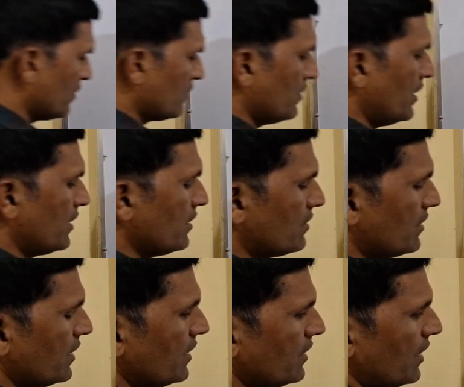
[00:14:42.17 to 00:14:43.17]
So that is
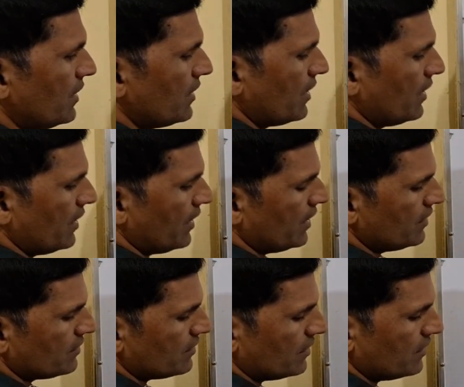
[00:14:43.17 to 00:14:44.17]
T delta
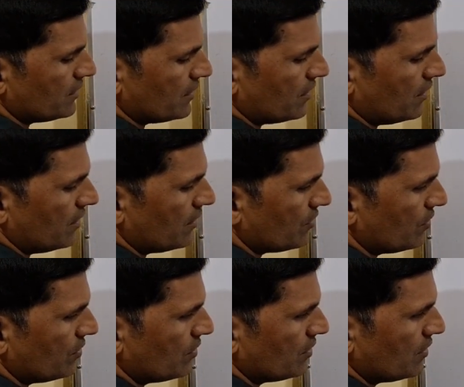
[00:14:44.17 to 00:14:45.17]
S is equal
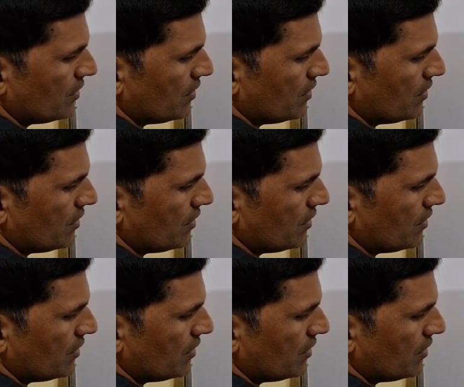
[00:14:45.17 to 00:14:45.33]
to